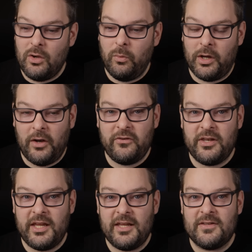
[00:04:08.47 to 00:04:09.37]
we're going to
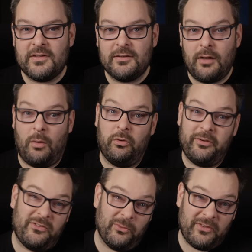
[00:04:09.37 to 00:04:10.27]
need, I want
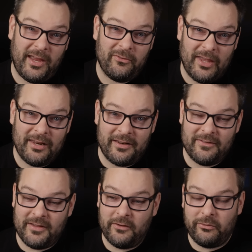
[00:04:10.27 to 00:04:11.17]
to install Tailscale in
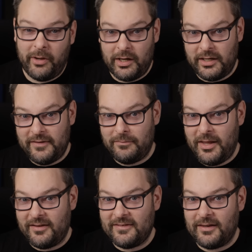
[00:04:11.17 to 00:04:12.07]
this thing, so we're going to need to
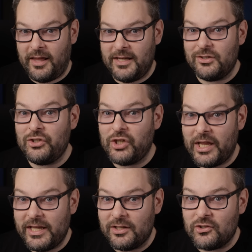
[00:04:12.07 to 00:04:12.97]
make a slight
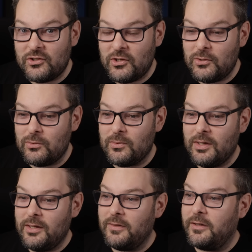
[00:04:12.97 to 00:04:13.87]
change to
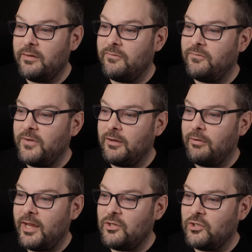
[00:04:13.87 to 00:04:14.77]
the
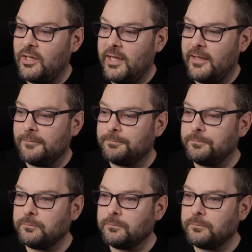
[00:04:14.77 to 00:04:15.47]
configuration here.